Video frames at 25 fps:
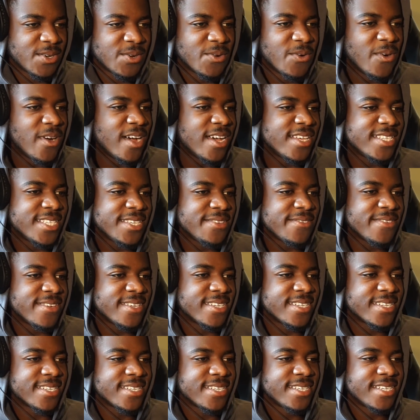What is
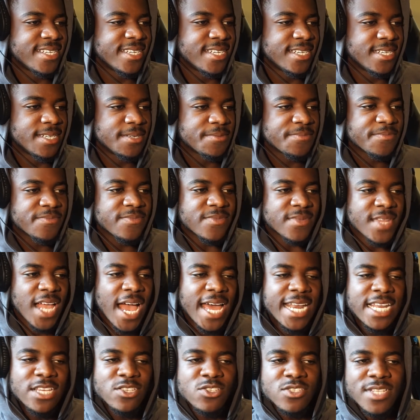even?
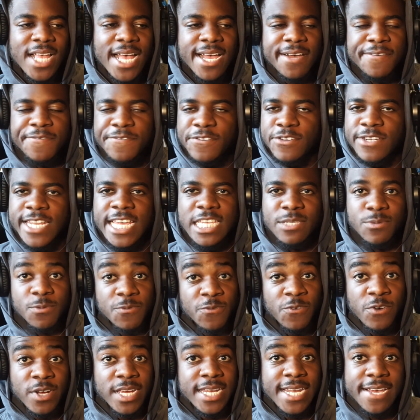And this was like a few days
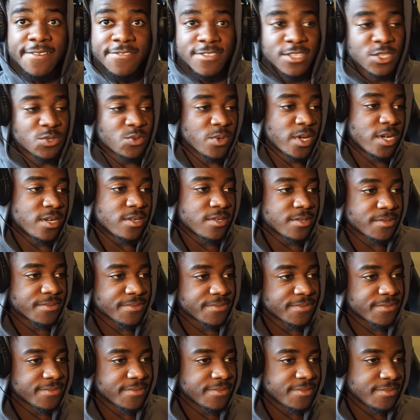before he left as
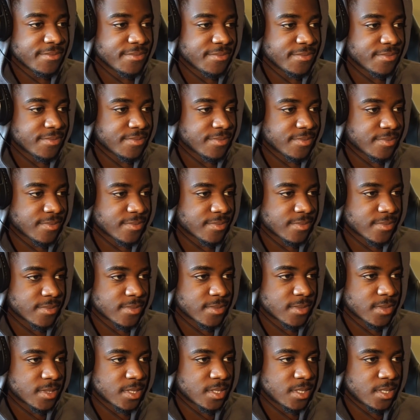well.